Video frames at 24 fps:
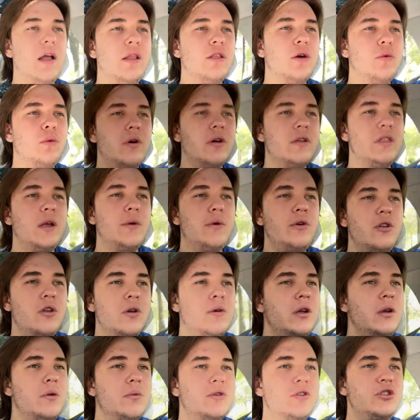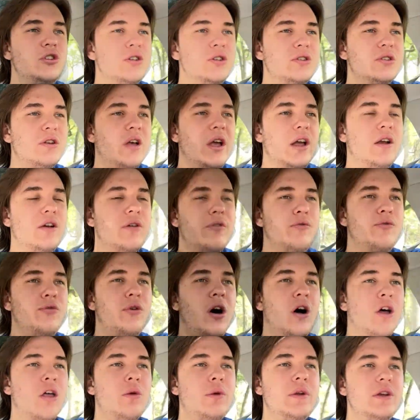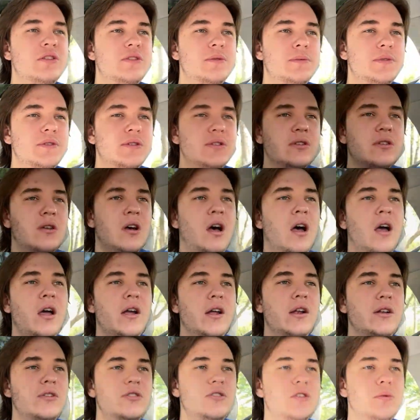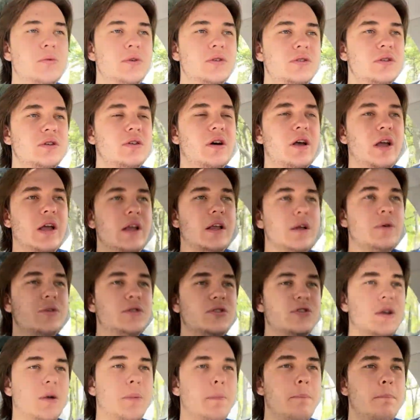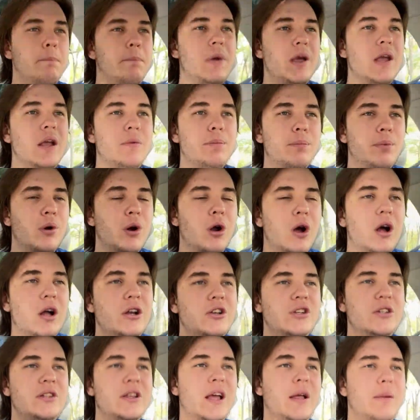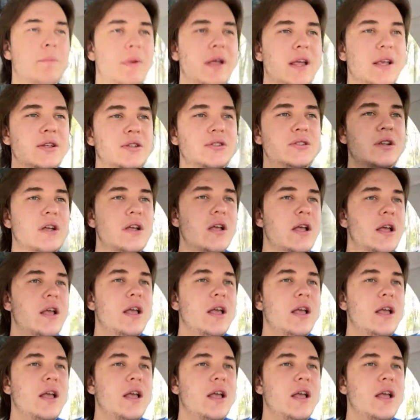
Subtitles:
And the work they were doing was just like following some slides. So it wasn't like it was some big project I missed.